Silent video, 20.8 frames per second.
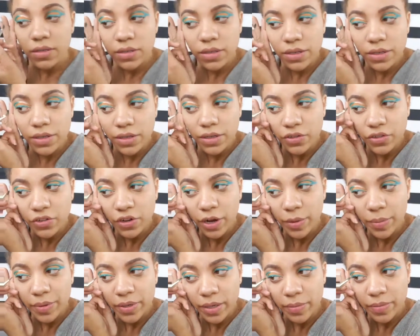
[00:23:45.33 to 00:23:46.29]
Then you can
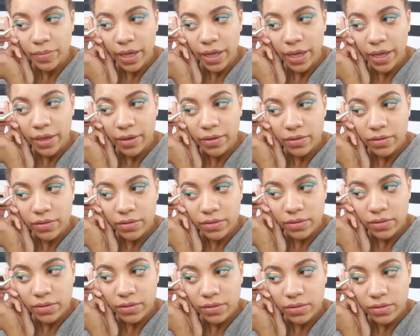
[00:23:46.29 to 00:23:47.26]
sharpen up that
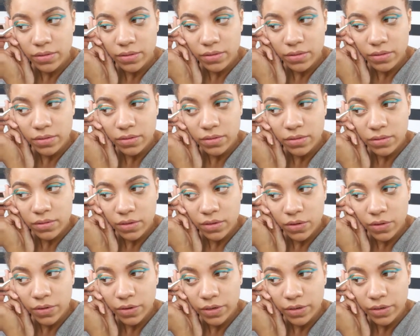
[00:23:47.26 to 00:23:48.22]

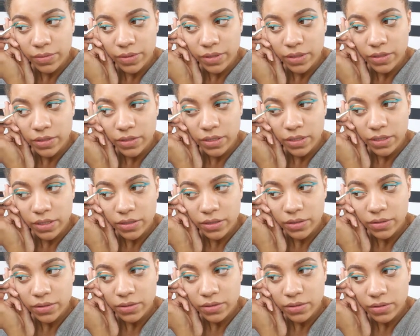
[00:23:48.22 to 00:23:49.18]
corner with the
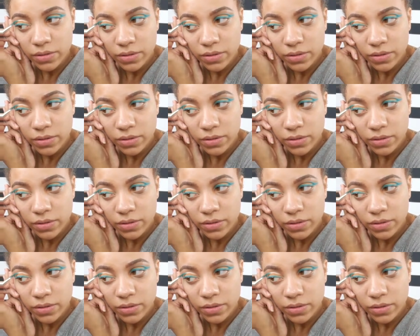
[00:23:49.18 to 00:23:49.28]
teal.